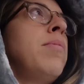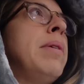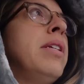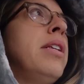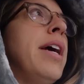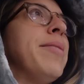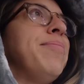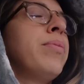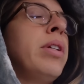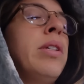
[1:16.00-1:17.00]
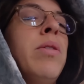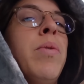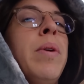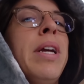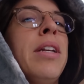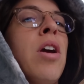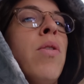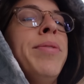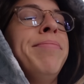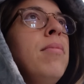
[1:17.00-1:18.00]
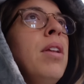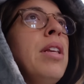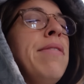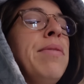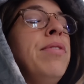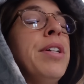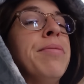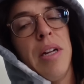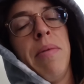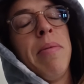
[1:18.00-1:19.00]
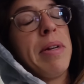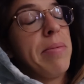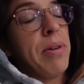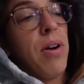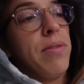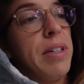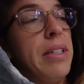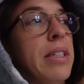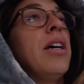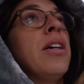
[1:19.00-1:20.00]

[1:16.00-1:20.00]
a busy day. Let's see what we get going and let's have some fun. I'm gonna make some coffee.